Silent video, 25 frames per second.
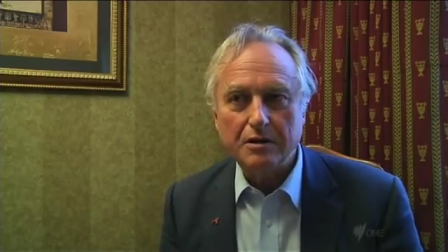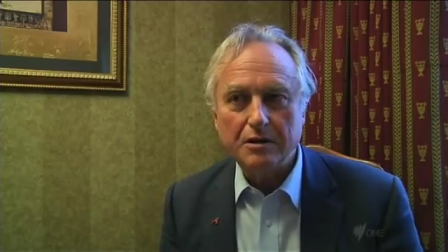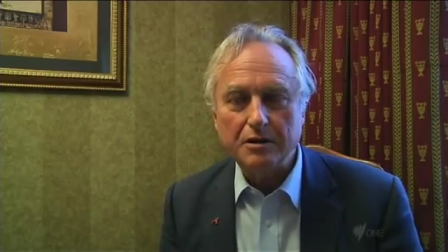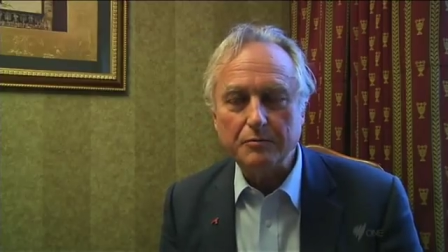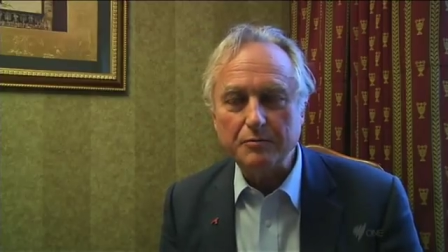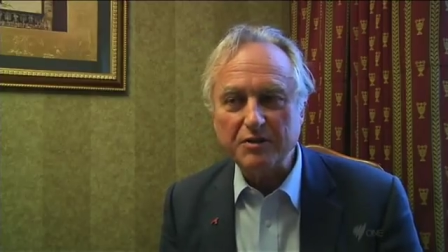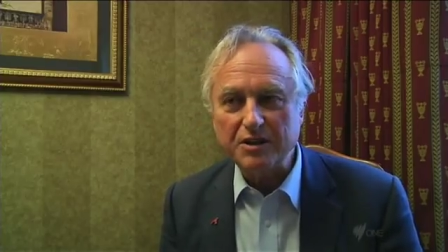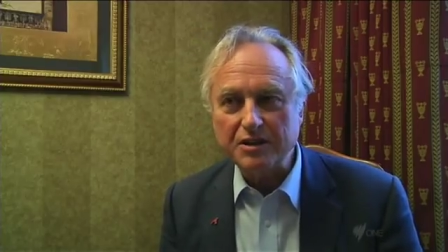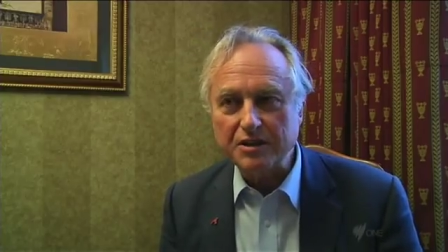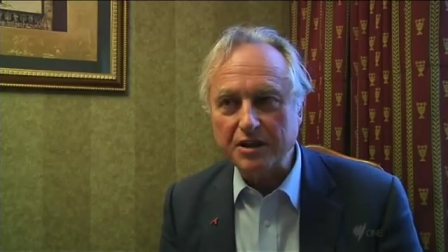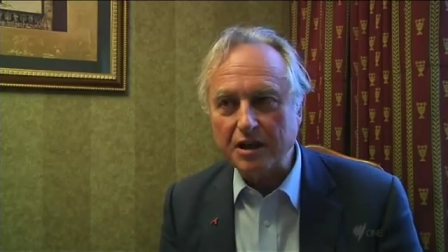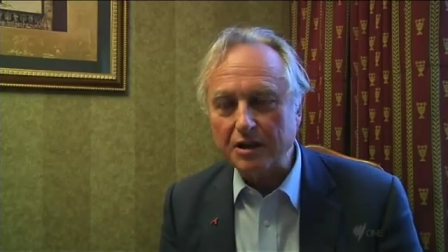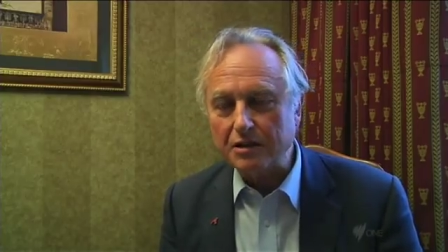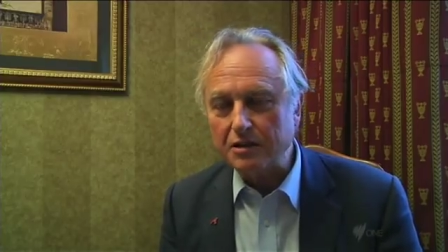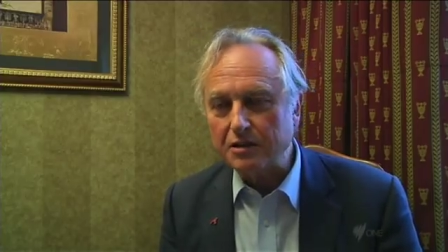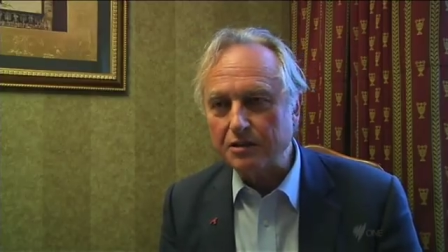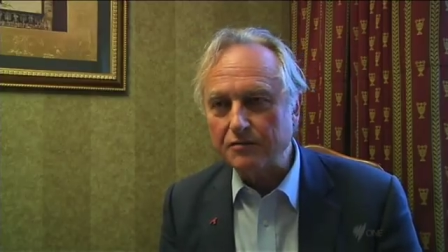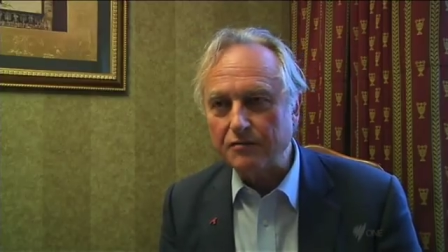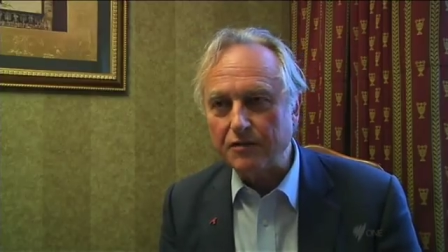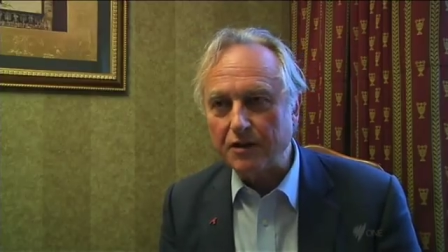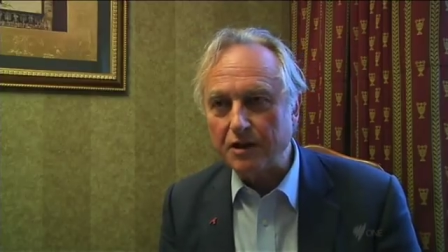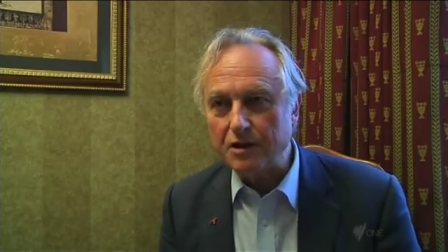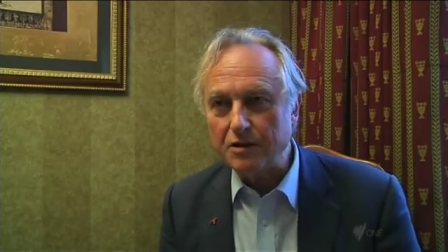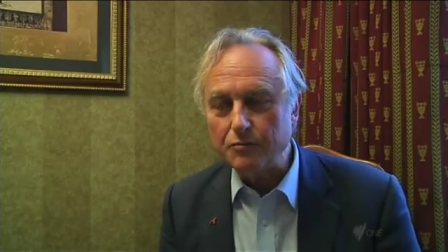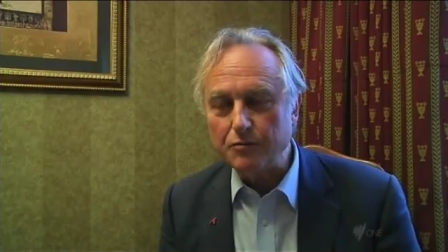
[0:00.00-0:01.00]
to be
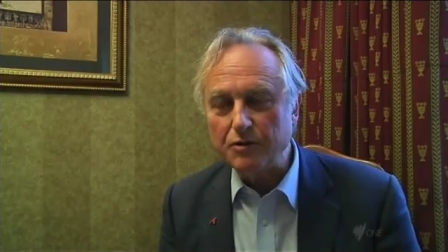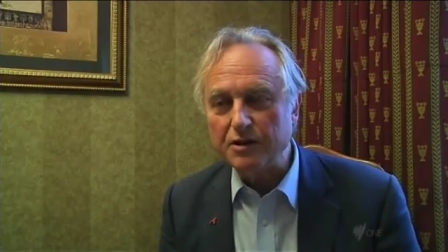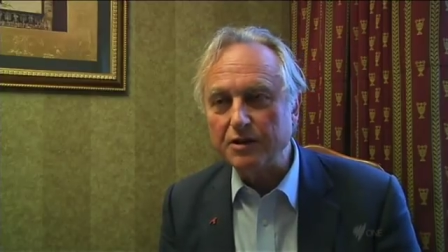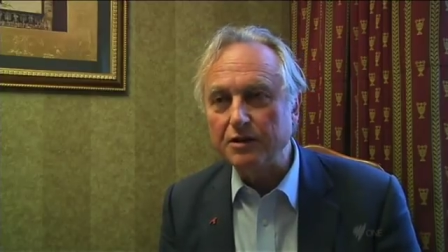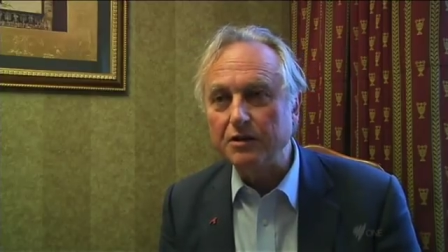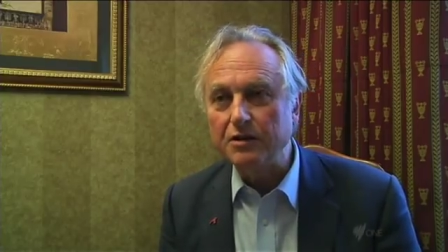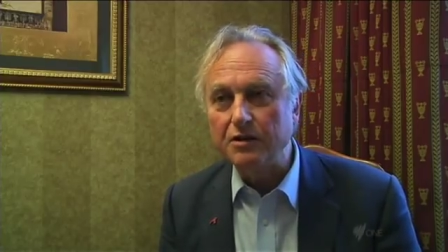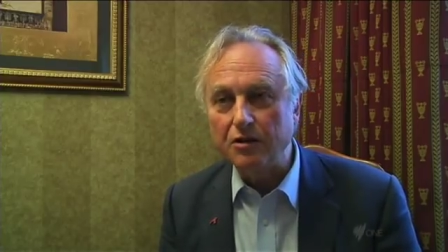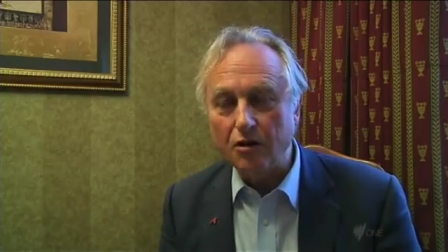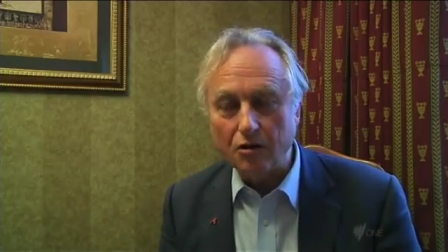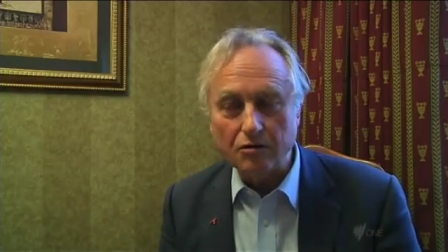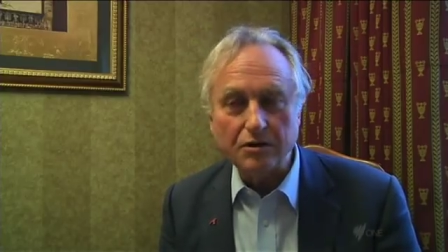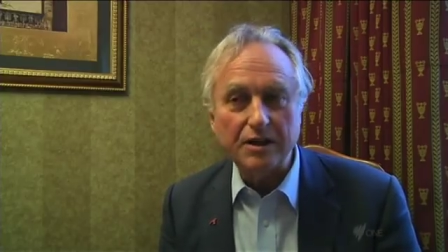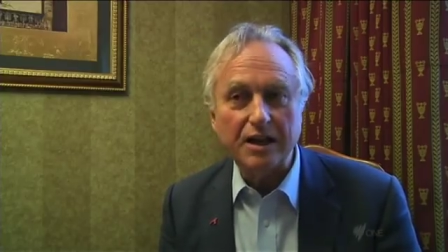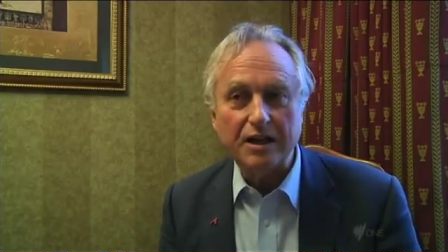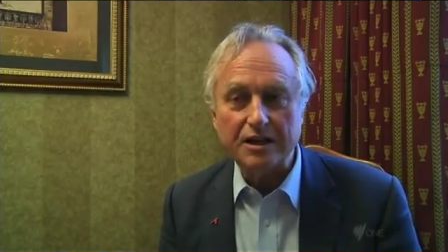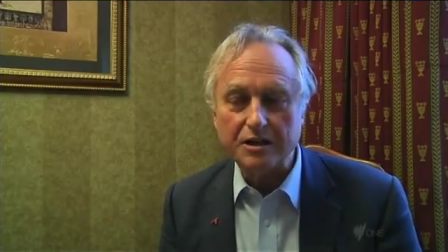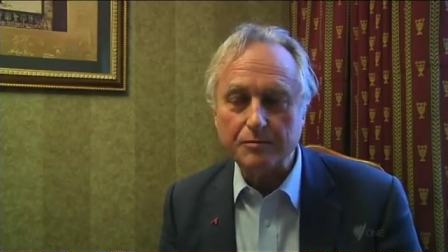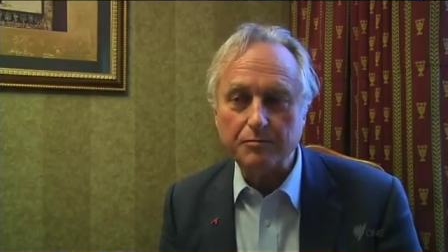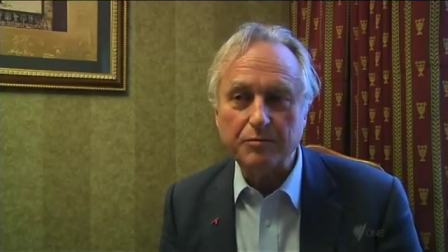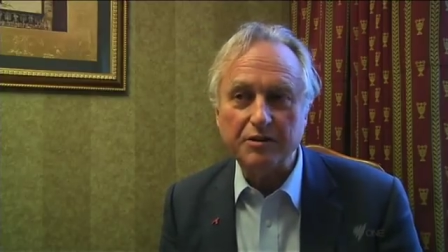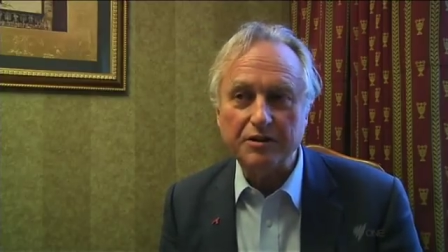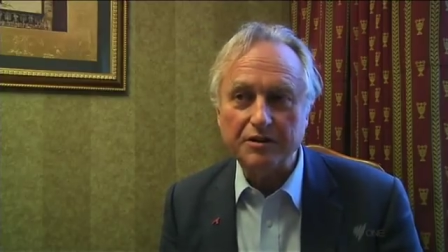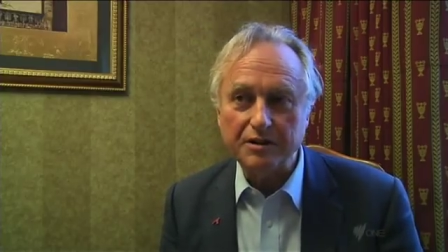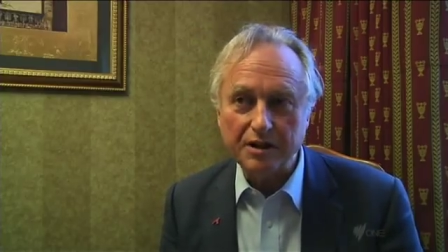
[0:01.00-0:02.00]
satisfied with
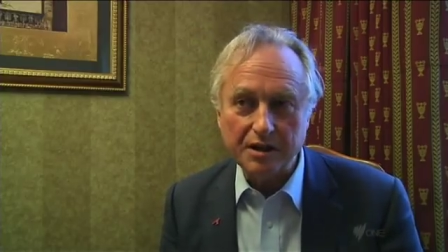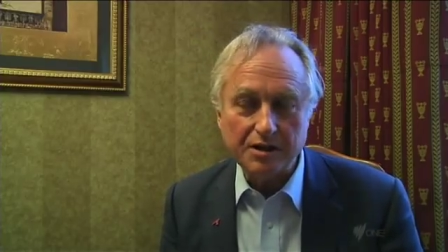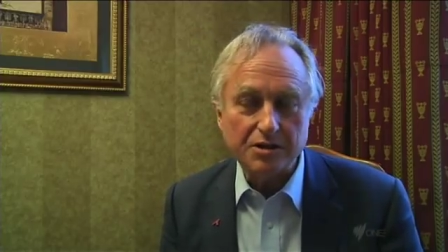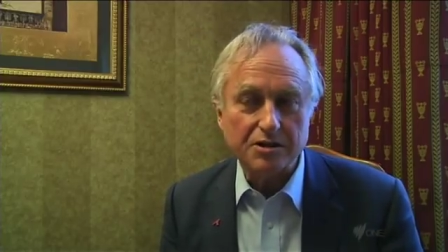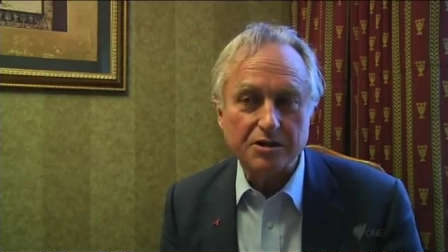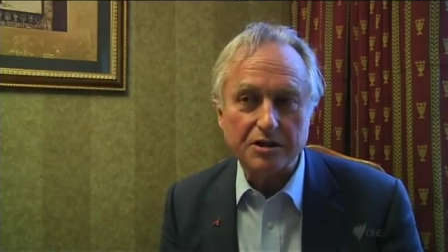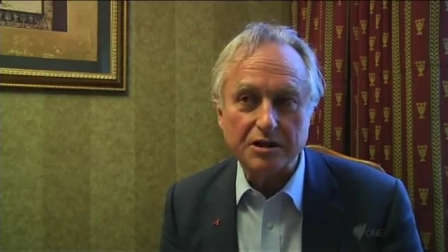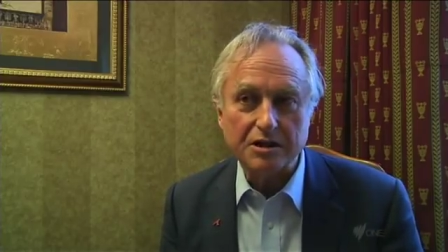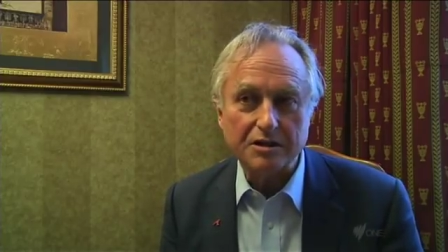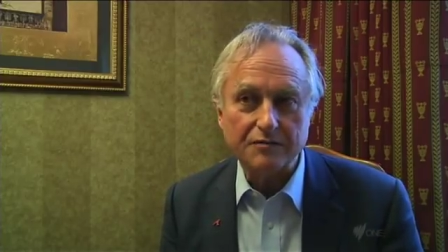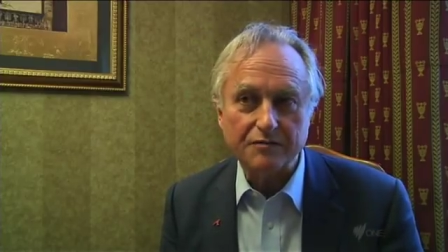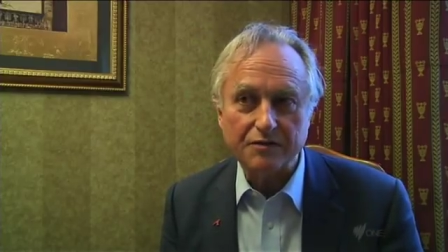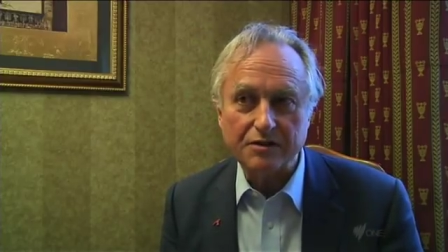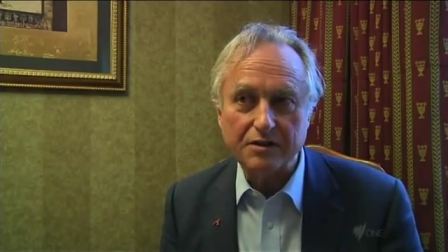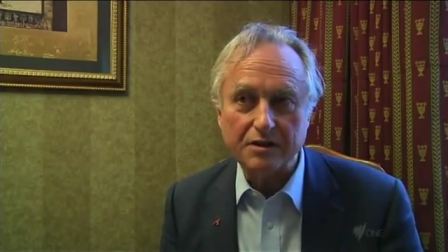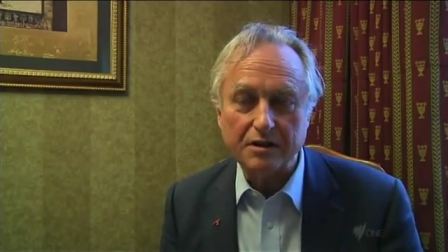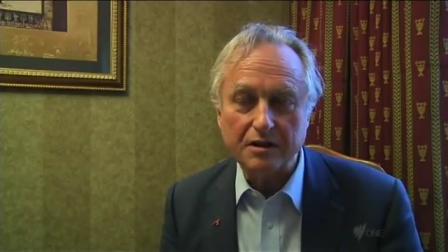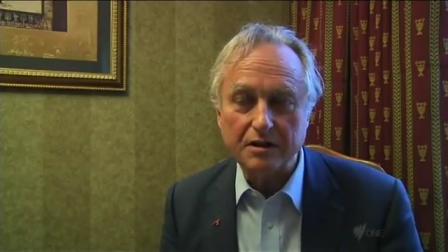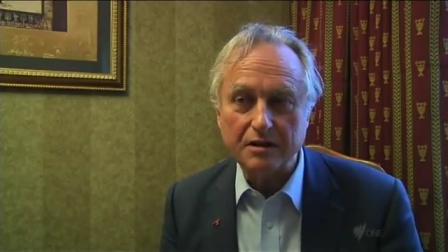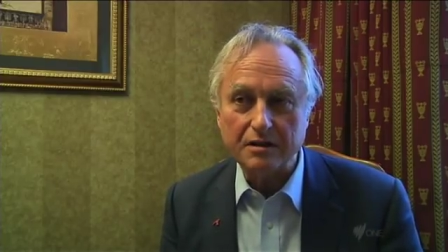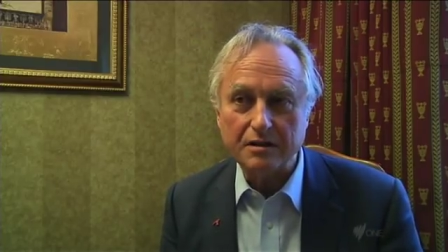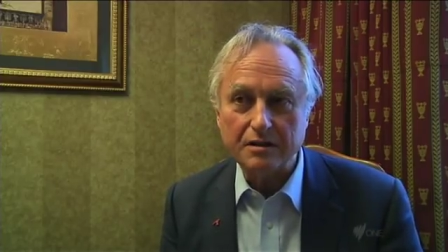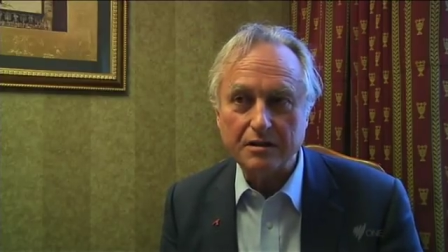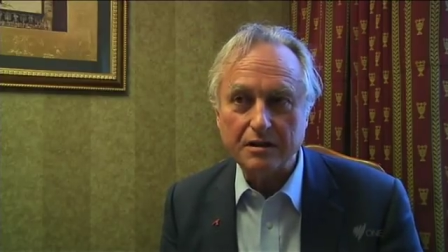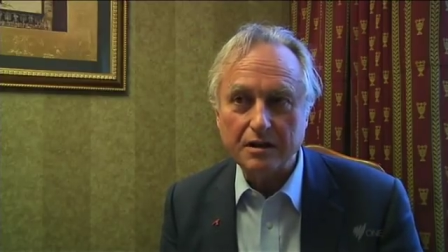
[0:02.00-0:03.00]
non-explanations for
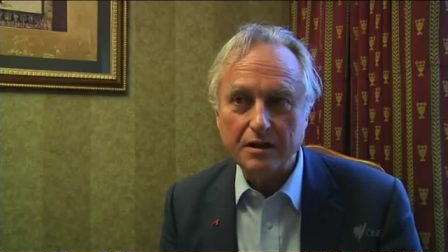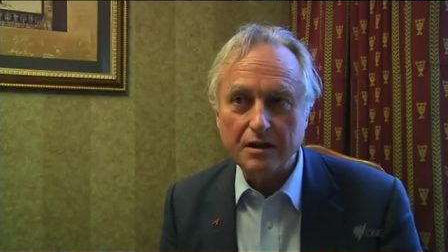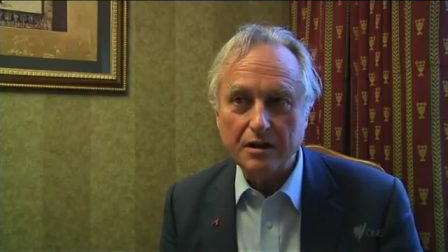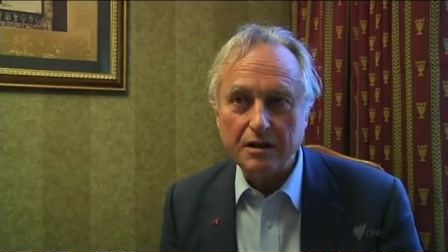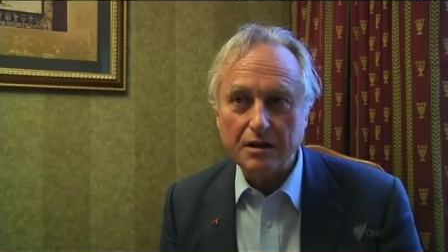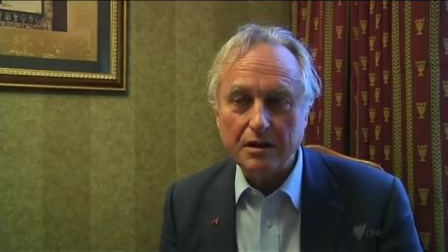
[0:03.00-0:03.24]
things,